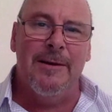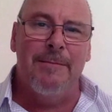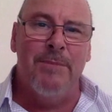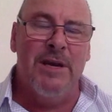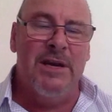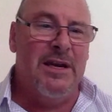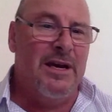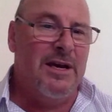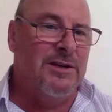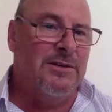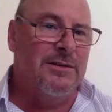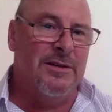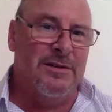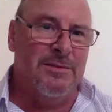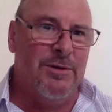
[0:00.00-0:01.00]

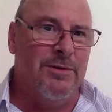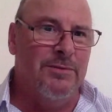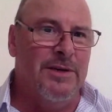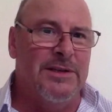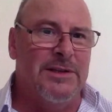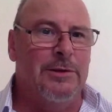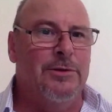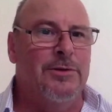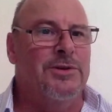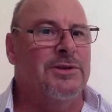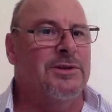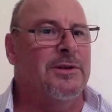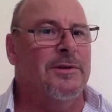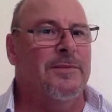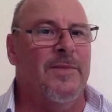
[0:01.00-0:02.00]
mediation, dispute
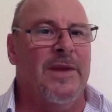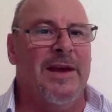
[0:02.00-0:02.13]
resolution,